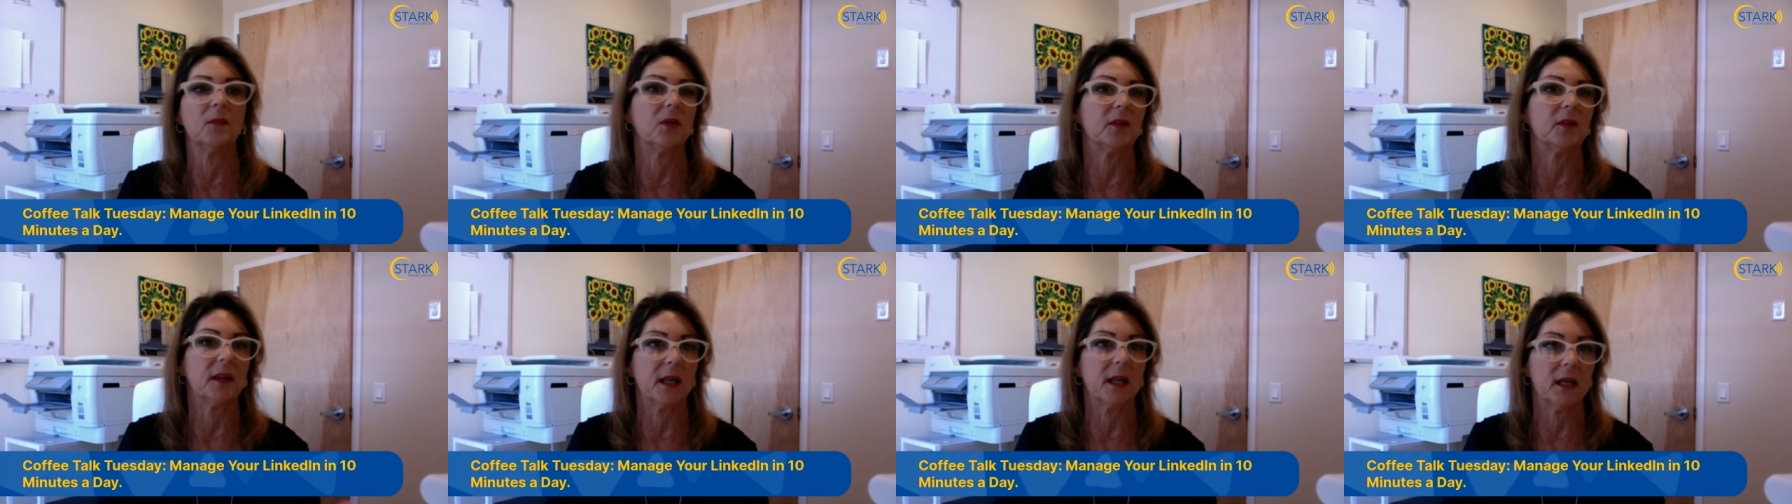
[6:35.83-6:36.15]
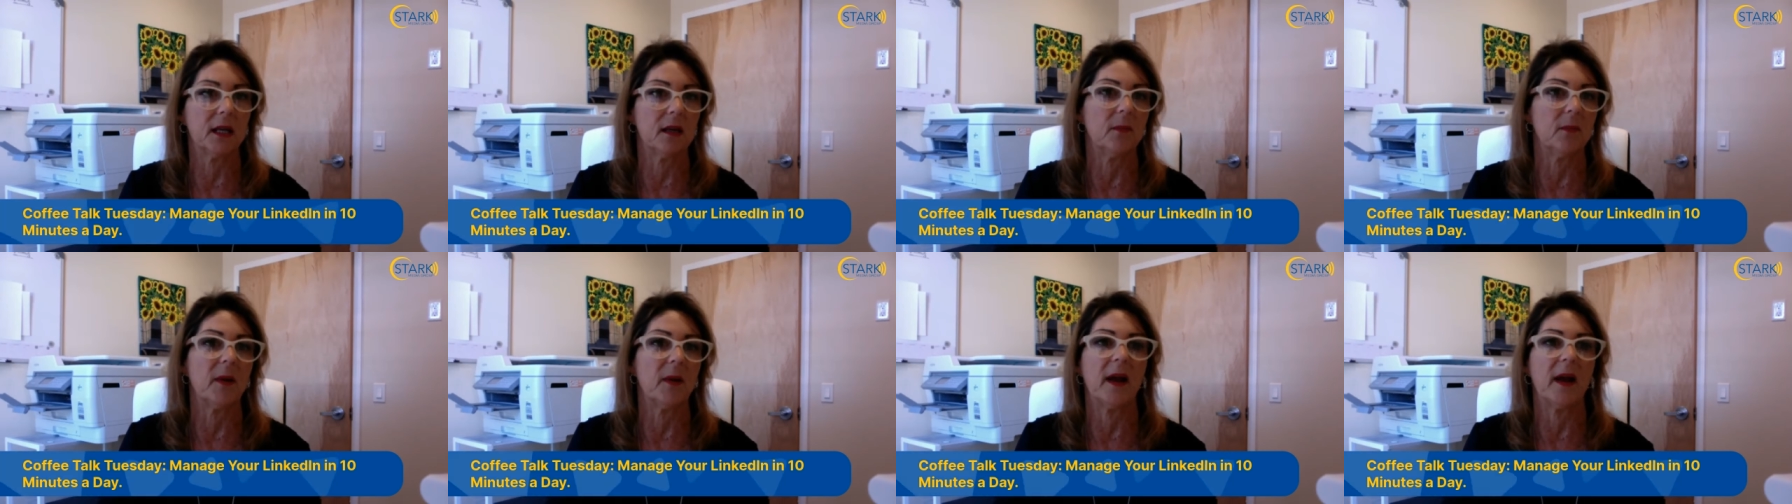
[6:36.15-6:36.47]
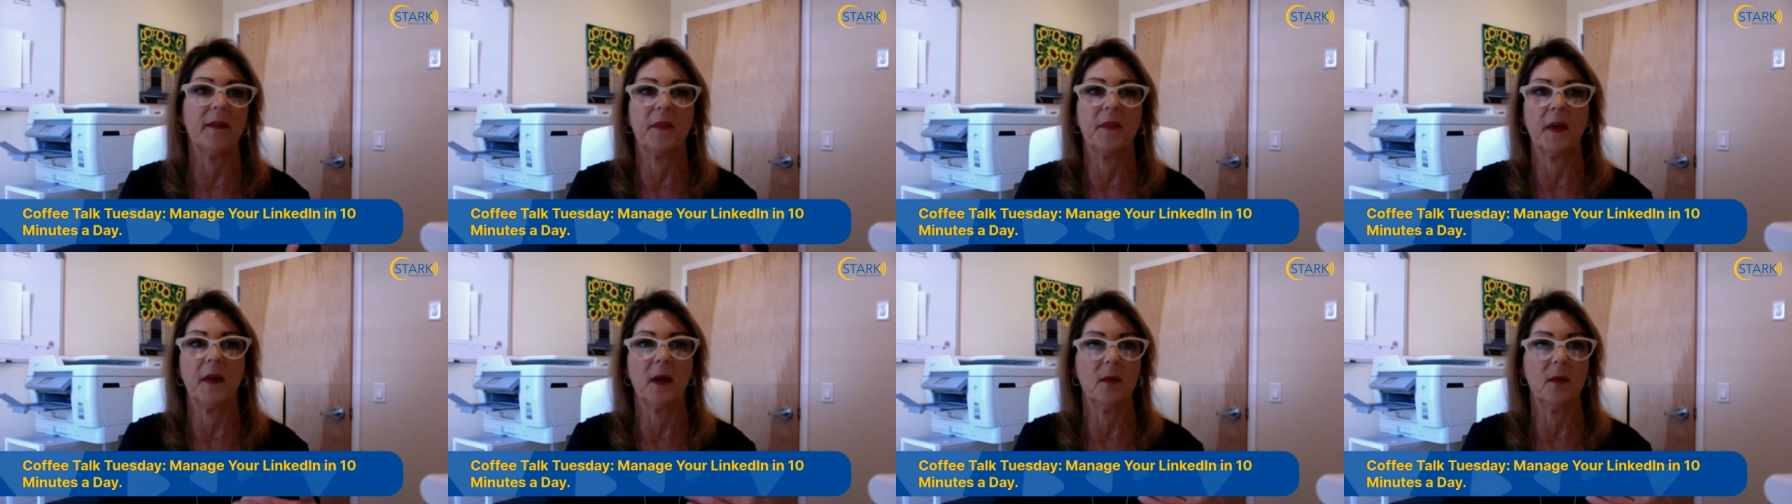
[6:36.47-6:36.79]
you're thinking
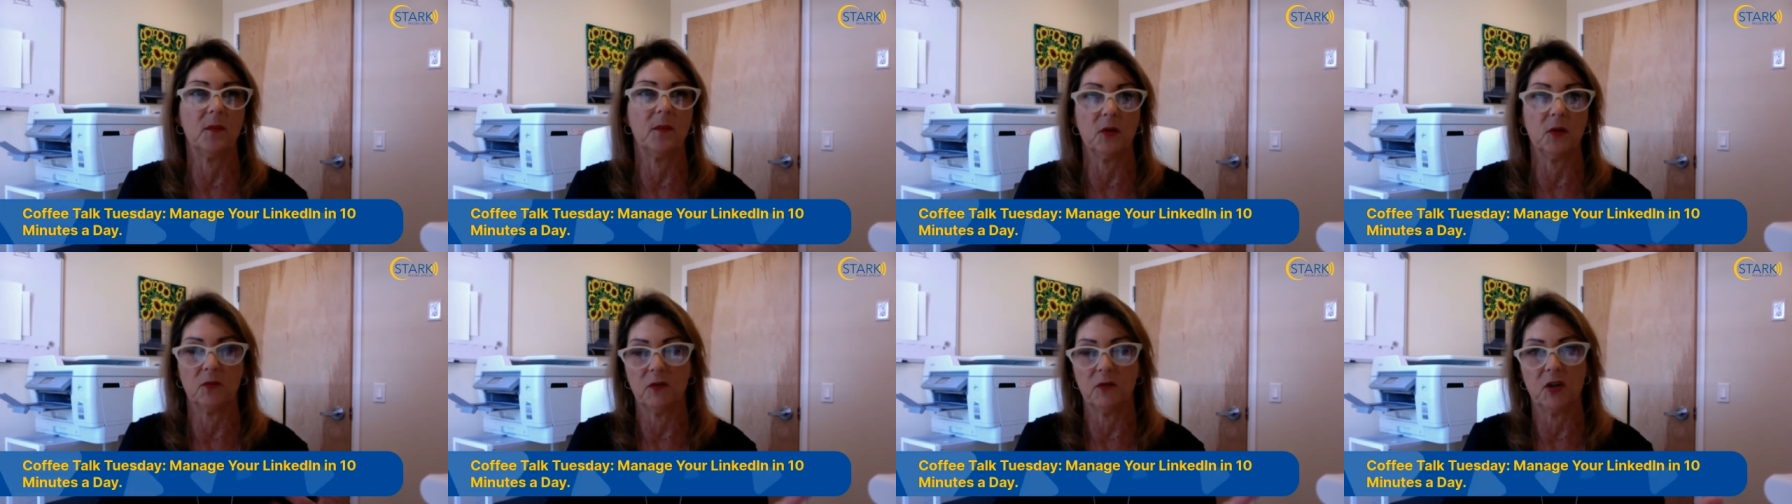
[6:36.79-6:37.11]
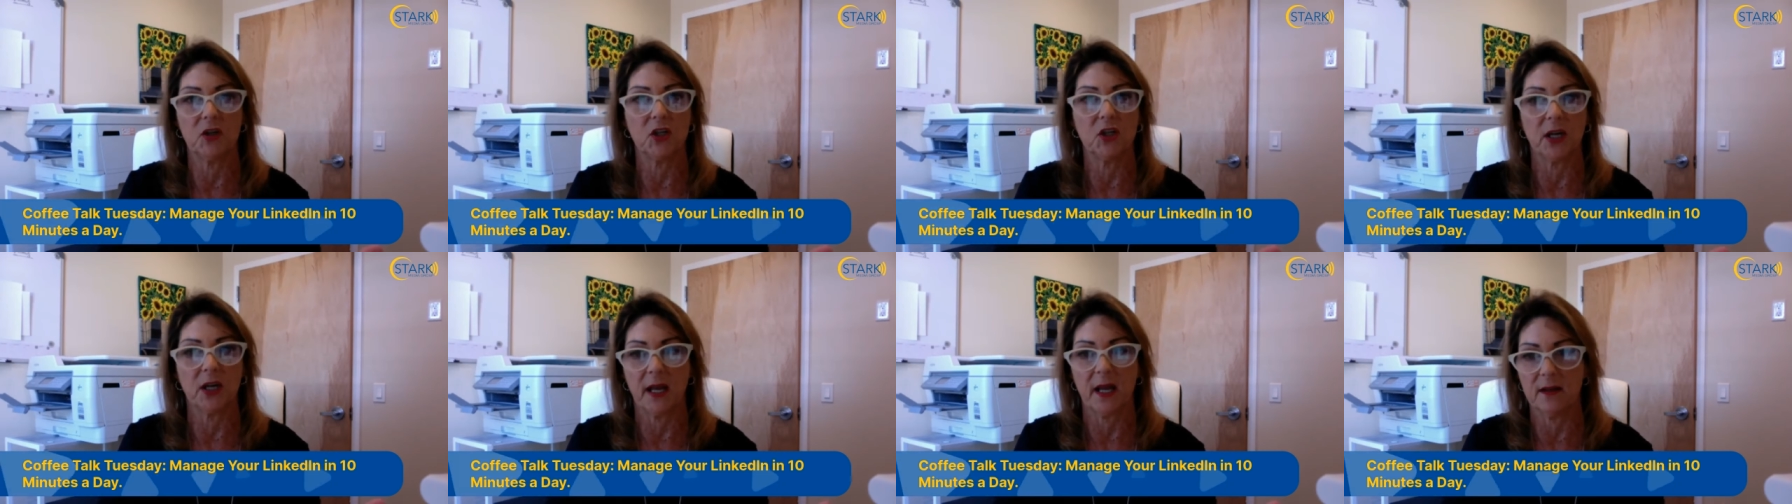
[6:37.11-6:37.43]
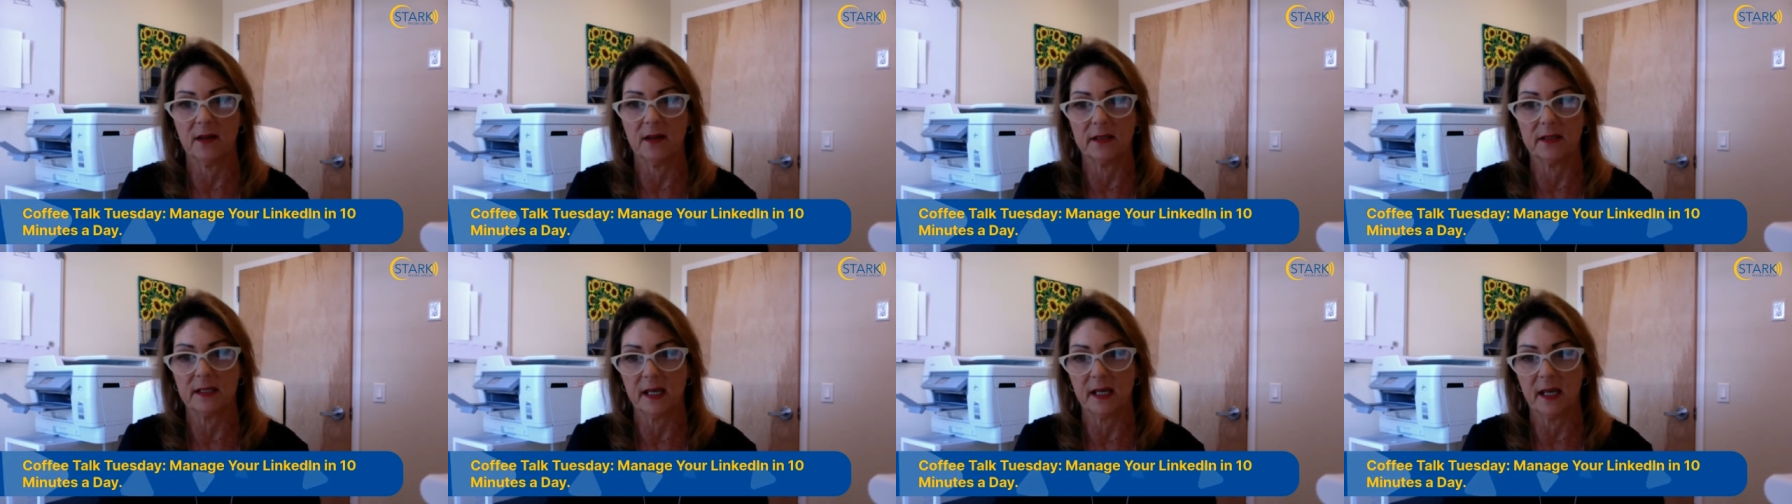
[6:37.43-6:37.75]
about them, you're reaching
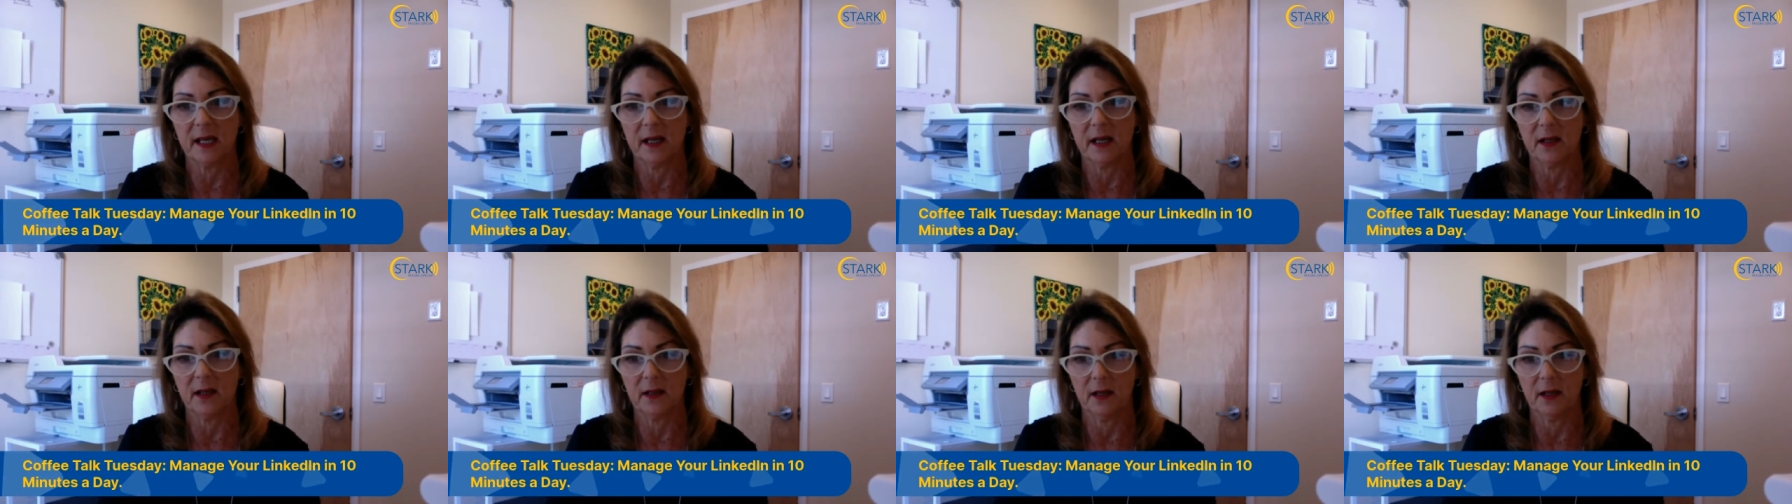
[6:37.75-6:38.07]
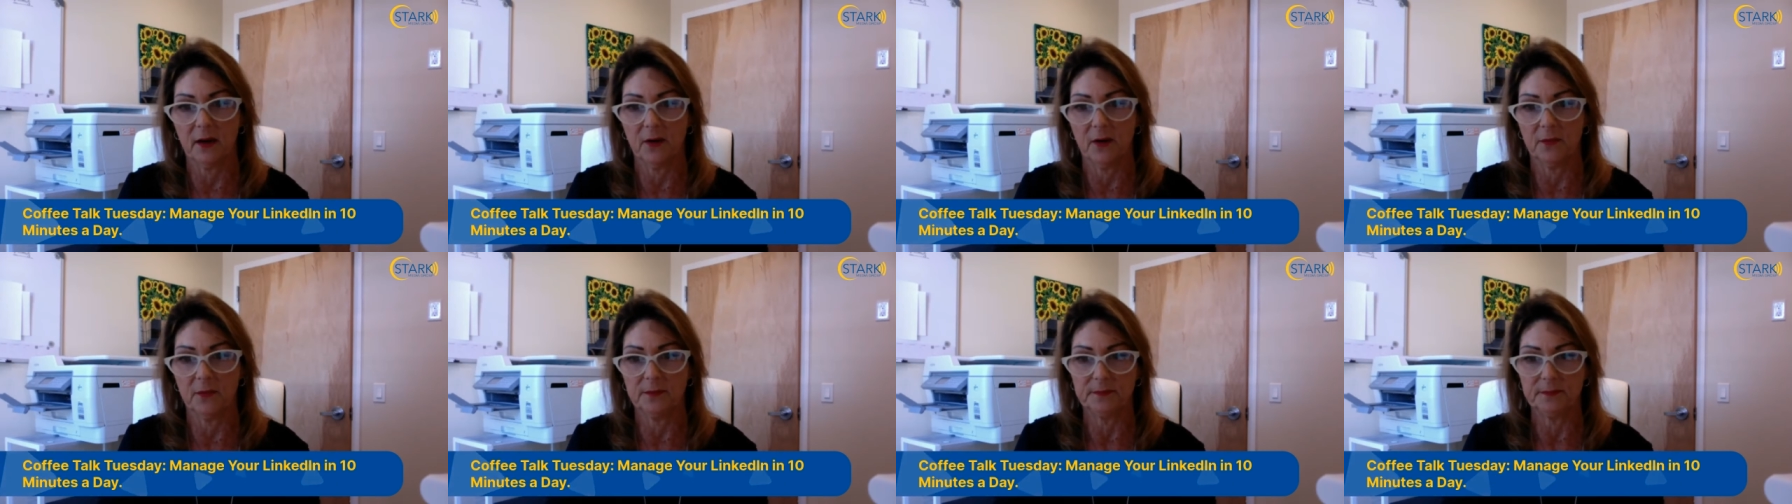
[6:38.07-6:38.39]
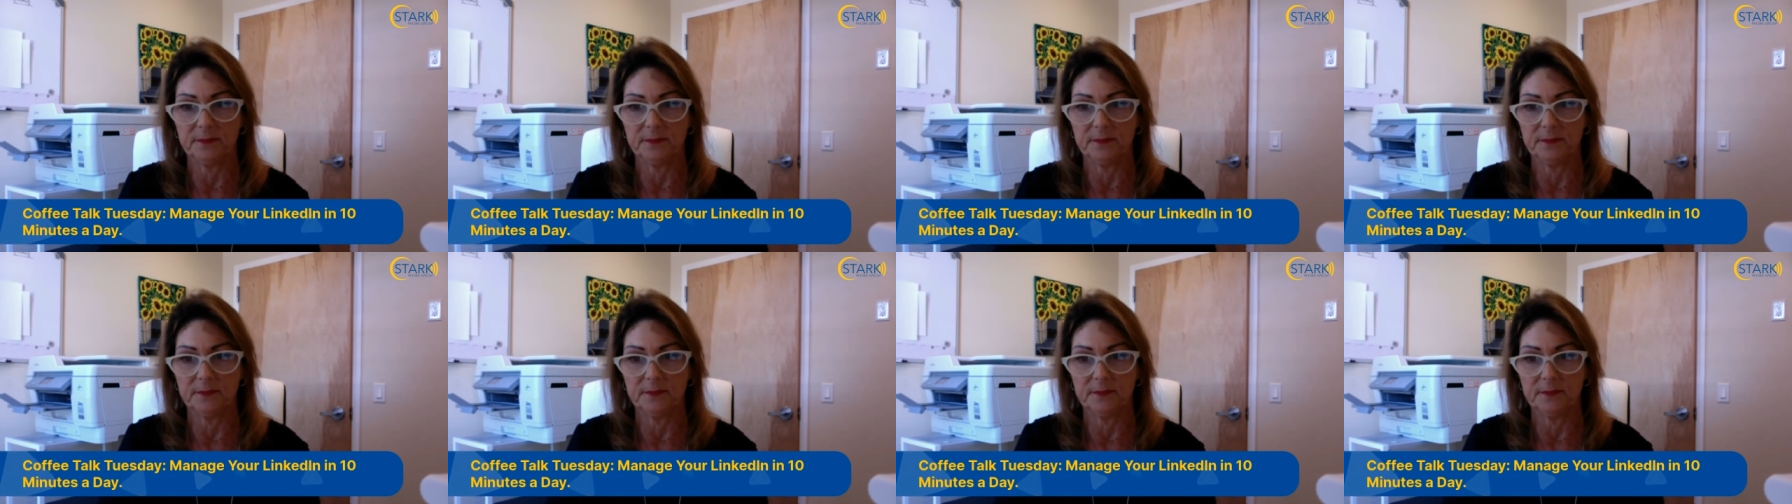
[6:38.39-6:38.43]
out and saying hello.